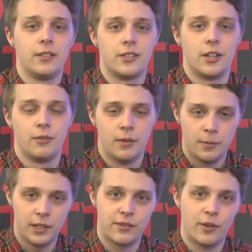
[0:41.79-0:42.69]
So
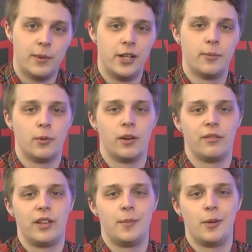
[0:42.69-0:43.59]
please vote me number
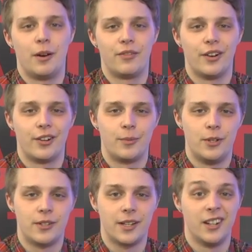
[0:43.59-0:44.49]
one, VP Welfare and
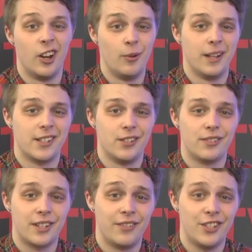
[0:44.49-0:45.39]
Community, and I hope that's
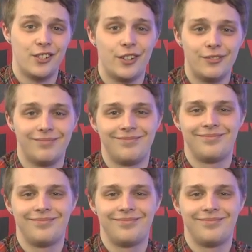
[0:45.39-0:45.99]
enough to convince you to vote.